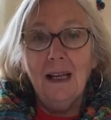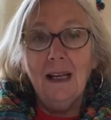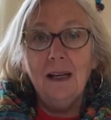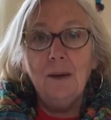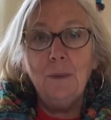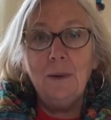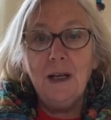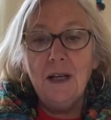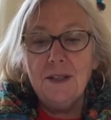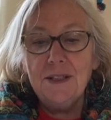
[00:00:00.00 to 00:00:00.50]

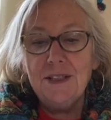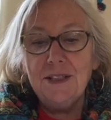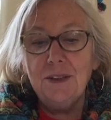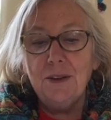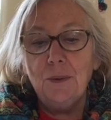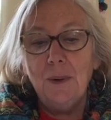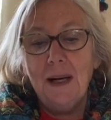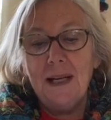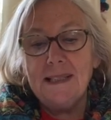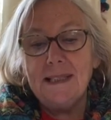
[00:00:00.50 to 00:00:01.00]
We're going to do
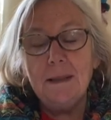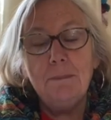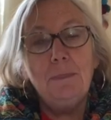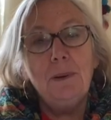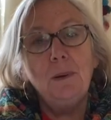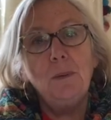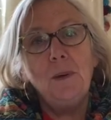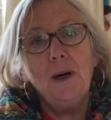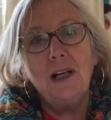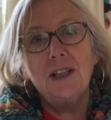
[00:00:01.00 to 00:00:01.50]
quite a
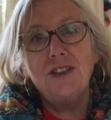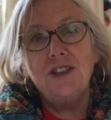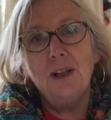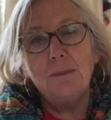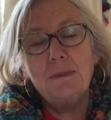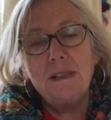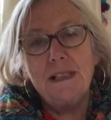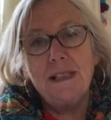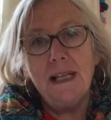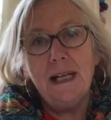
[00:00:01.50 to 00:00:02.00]
simple workshop
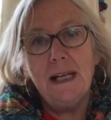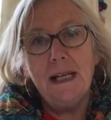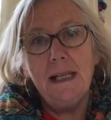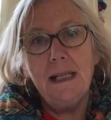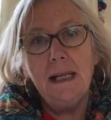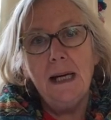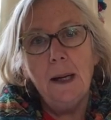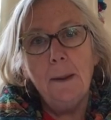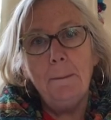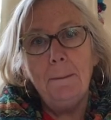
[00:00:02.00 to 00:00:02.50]
today,
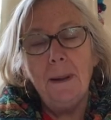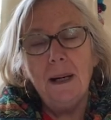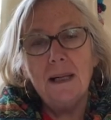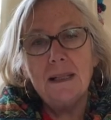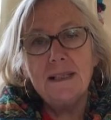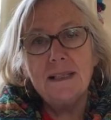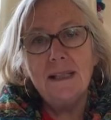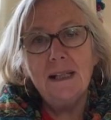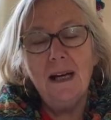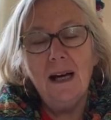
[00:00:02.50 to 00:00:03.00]

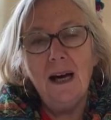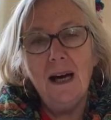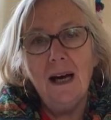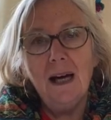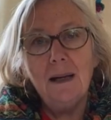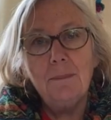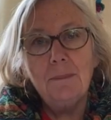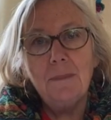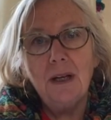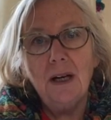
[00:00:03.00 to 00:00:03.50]
but
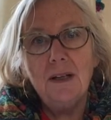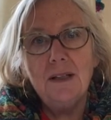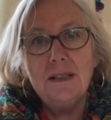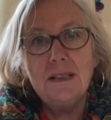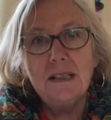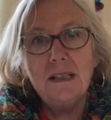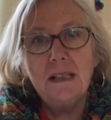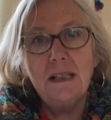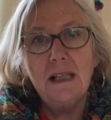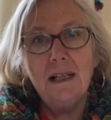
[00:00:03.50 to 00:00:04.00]
I'm going
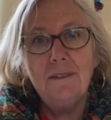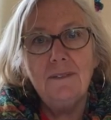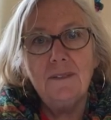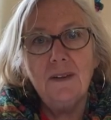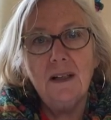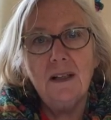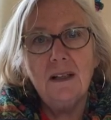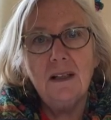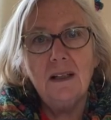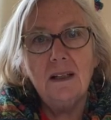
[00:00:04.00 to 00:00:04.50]
to give
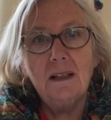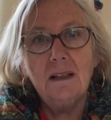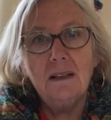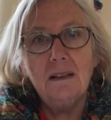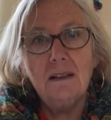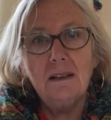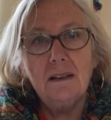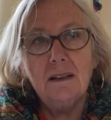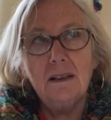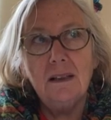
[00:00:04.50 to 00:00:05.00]
an
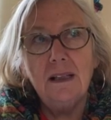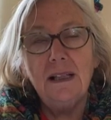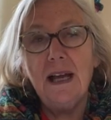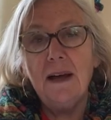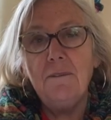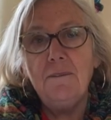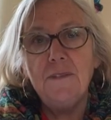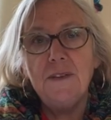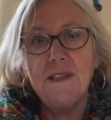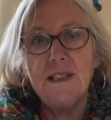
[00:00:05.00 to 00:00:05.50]

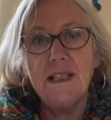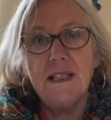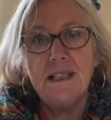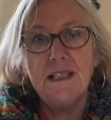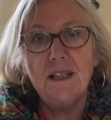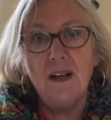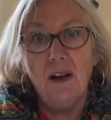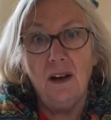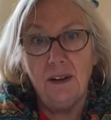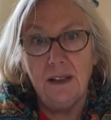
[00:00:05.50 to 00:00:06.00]
emphasis
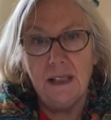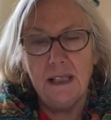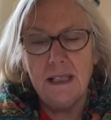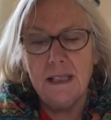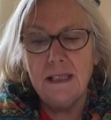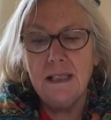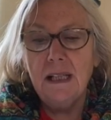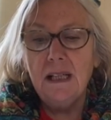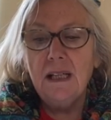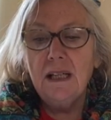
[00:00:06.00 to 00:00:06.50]
on
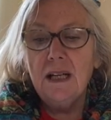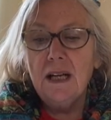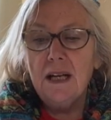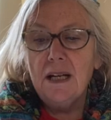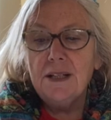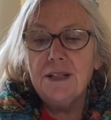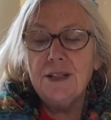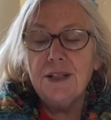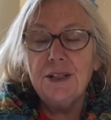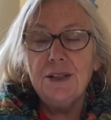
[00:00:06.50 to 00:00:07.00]
it
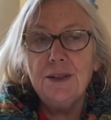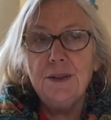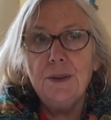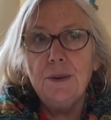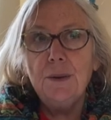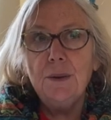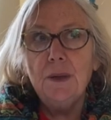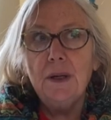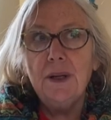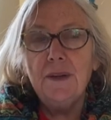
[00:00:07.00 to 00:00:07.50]

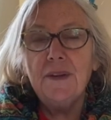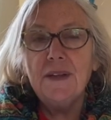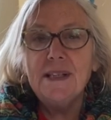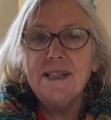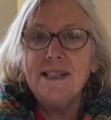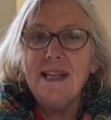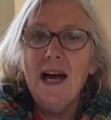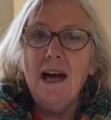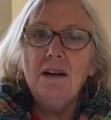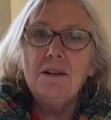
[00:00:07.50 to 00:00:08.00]
to the
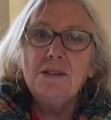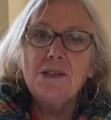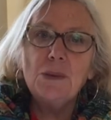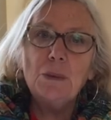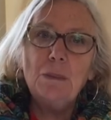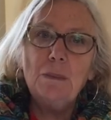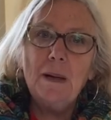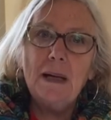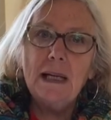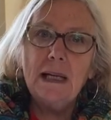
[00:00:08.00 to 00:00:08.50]
sounds we
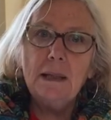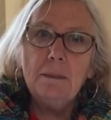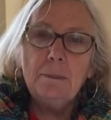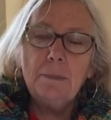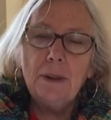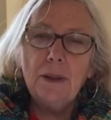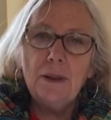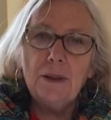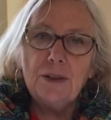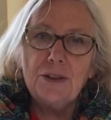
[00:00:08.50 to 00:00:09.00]
make in
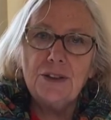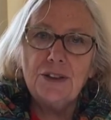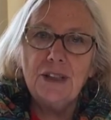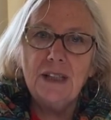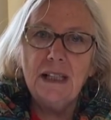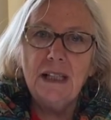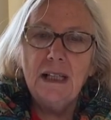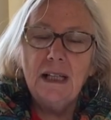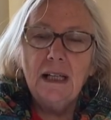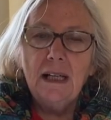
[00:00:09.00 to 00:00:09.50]

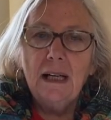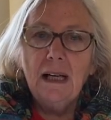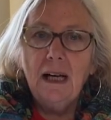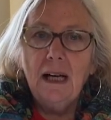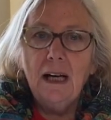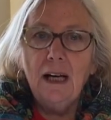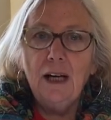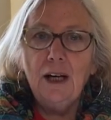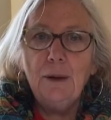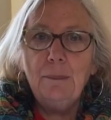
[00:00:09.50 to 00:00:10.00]
poetry,
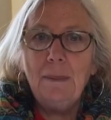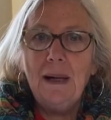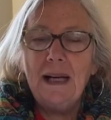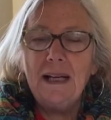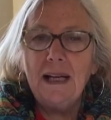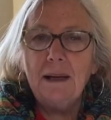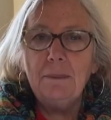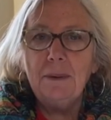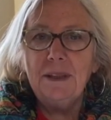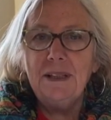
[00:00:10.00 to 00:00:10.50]
and
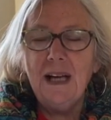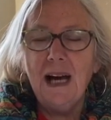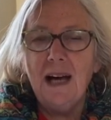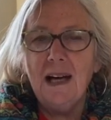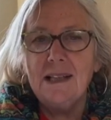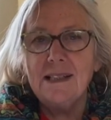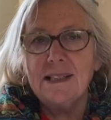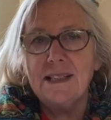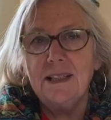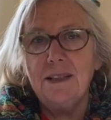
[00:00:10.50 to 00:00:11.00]
I'm going to
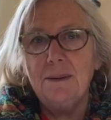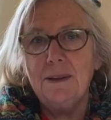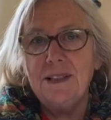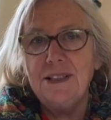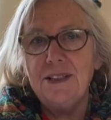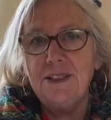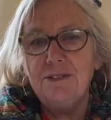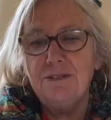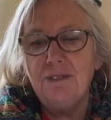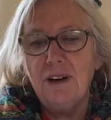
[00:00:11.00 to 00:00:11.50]
ask you as
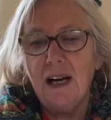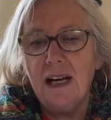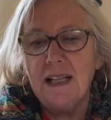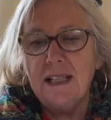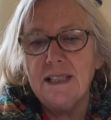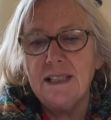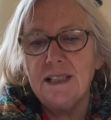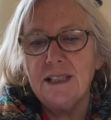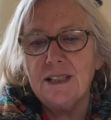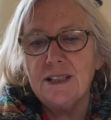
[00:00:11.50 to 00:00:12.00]
you
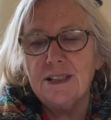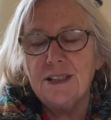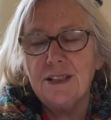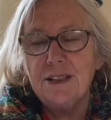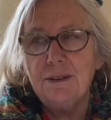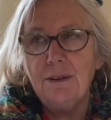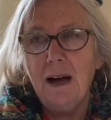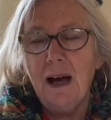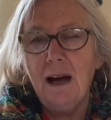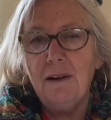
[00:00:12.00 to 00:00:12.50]
write
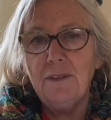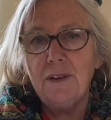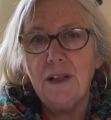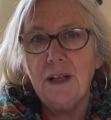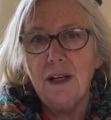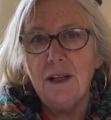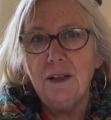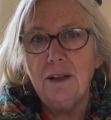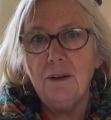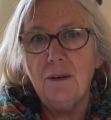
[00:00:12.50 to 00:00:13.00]
to have a
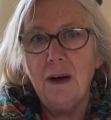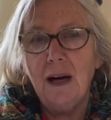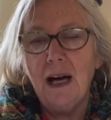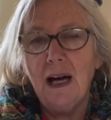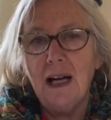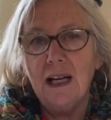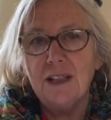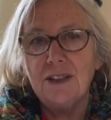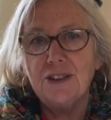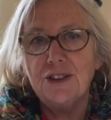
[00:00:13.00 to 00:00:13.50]
go
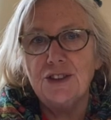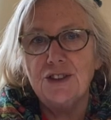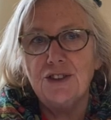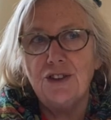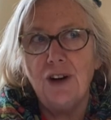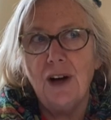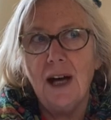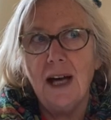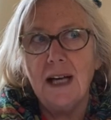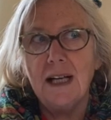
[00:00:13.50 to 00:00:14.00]
at
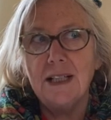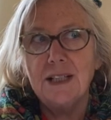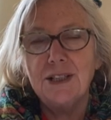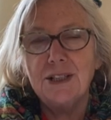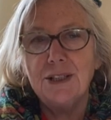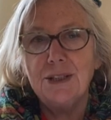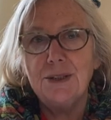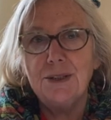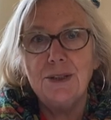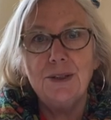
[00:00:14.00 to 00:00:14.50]
trying
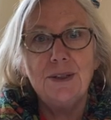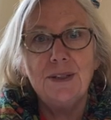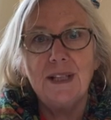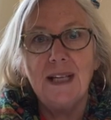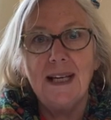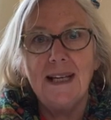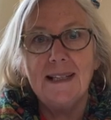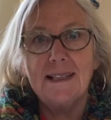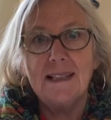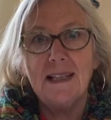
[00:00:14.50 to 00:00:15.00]
to do
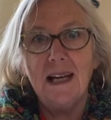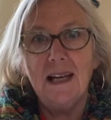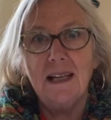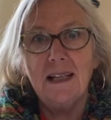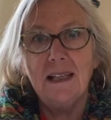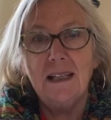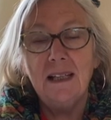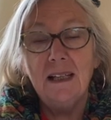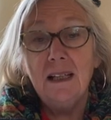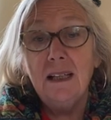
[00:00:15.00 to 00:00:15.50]
things
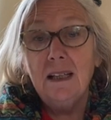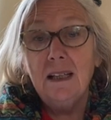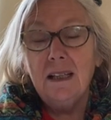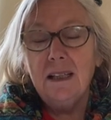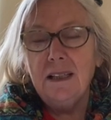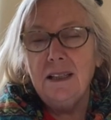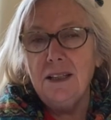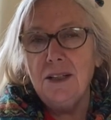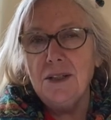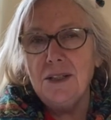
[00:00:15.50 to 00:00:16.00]
like
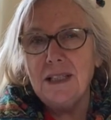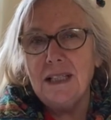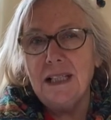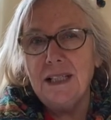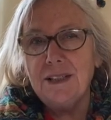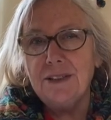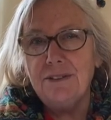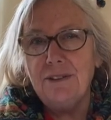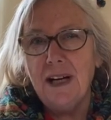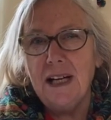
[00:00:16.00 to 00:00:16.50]
use
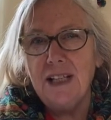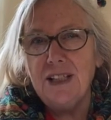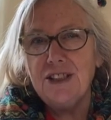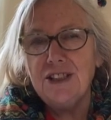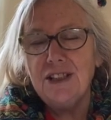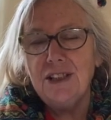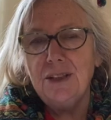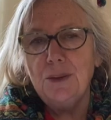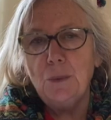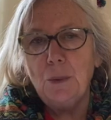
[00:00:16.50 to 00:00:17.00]

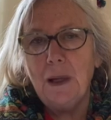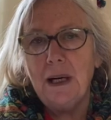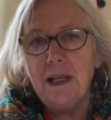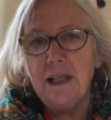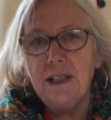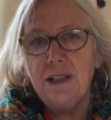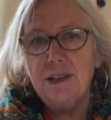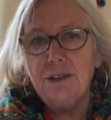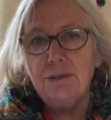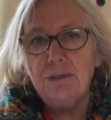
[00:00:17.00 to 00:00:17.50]
alliteration where
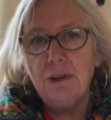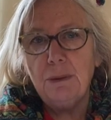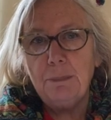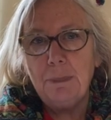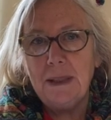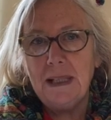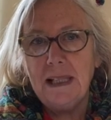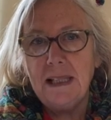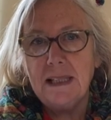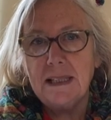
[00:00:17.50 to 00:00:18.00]
you
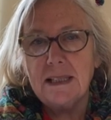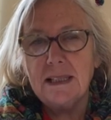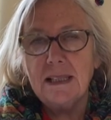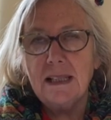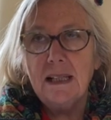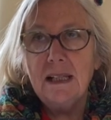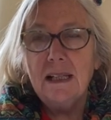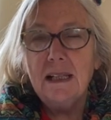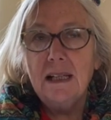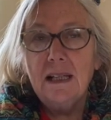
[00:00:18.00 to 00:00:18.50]
repeat
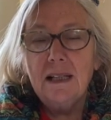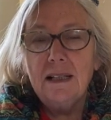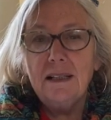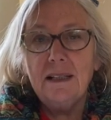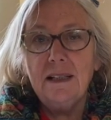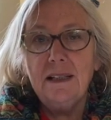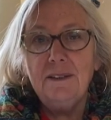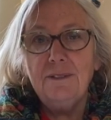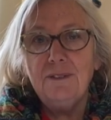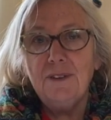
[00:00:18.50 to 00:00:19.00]

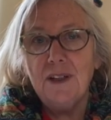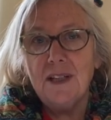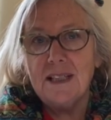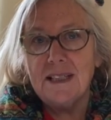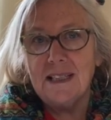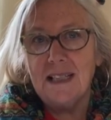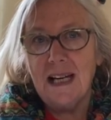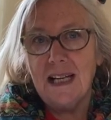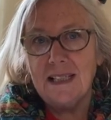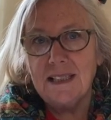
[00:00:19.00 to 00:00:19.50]
the first
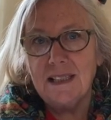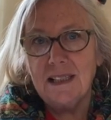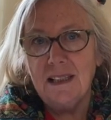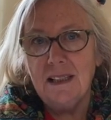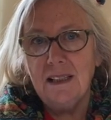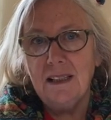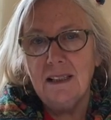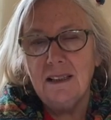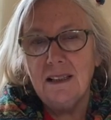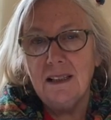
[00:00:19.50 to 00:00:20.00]

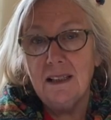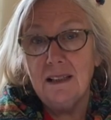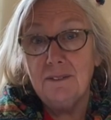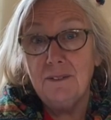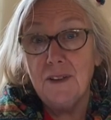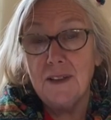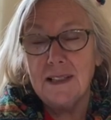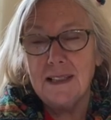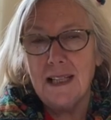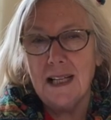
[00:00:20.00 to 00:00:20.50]

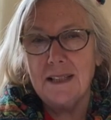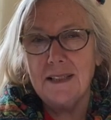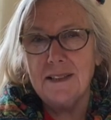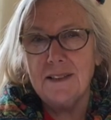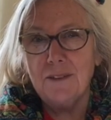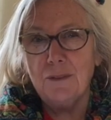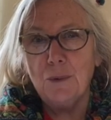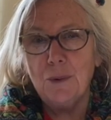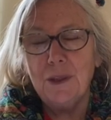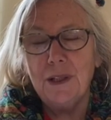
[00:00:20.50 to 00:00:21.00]
letters
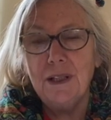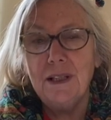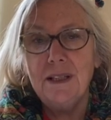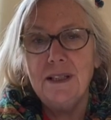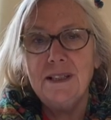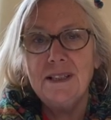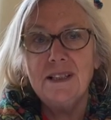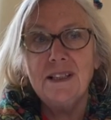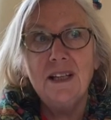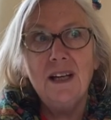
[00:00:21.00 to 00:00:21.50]
of
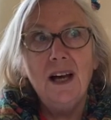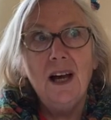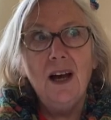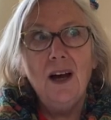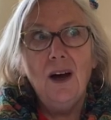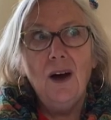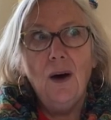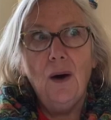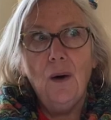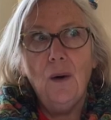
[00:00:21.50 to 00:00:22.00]
words,
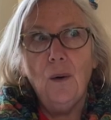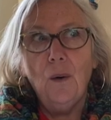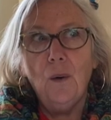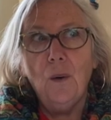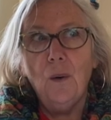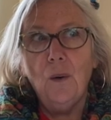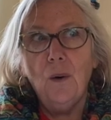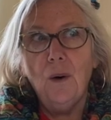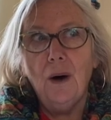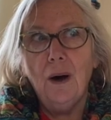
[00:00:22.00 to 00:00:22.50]

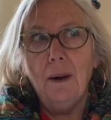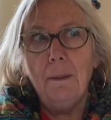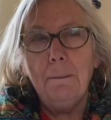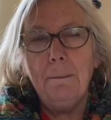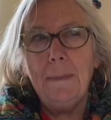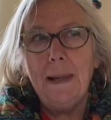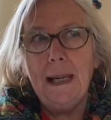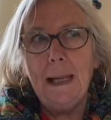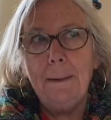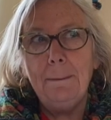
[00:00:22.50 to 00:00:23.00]
or
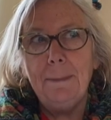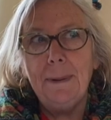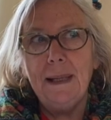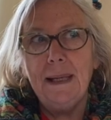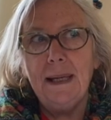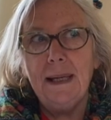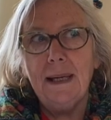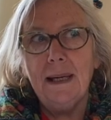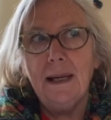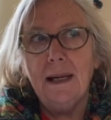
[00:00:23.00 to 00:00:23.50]

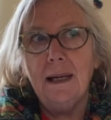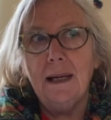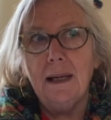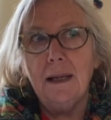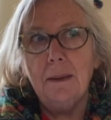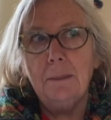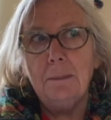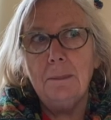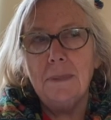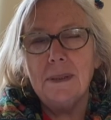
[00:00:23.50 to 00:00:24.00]
maybe
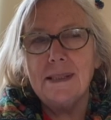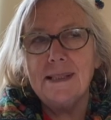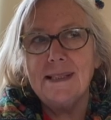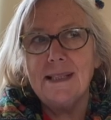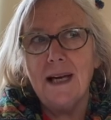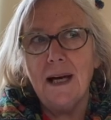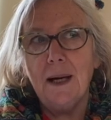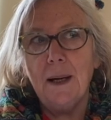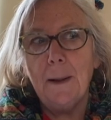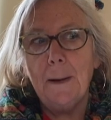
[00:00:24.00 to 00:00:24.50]

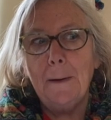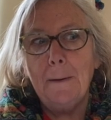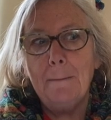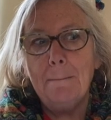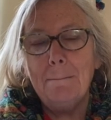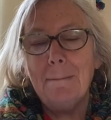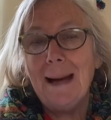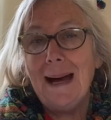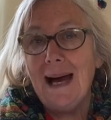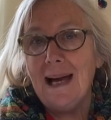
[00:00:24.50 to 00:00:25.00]

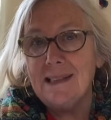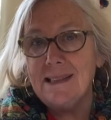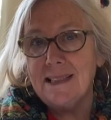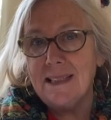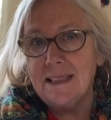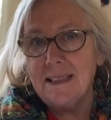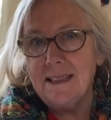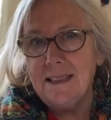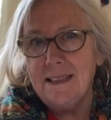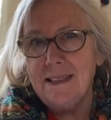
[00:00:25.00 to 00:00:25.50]
some
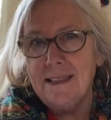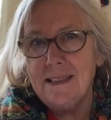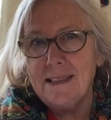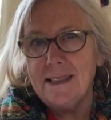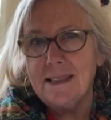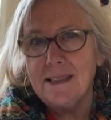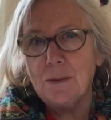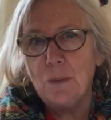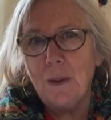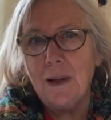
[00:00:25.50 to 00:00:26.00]

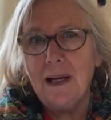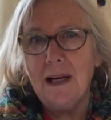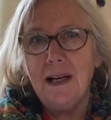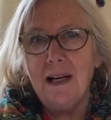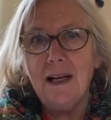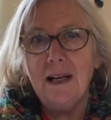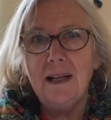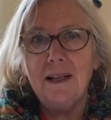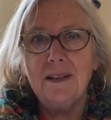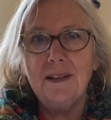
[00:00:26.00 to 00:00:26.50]
assonance
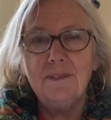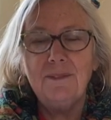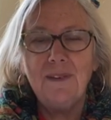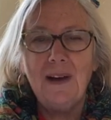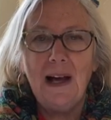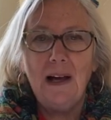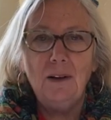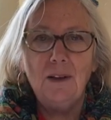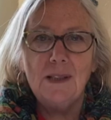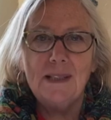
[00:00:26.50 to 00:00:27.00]
where the
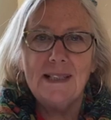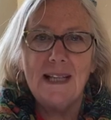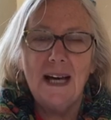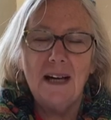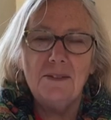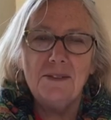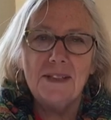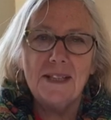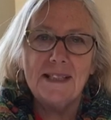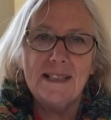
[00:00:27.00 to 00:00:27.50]
vowel
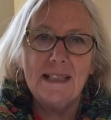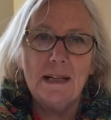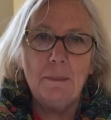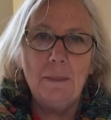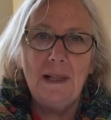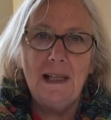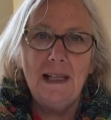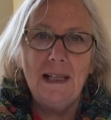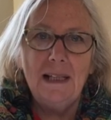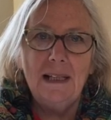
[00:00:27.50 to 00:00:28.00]
sounds are
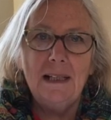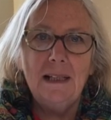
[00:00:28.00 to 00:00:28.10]
similar,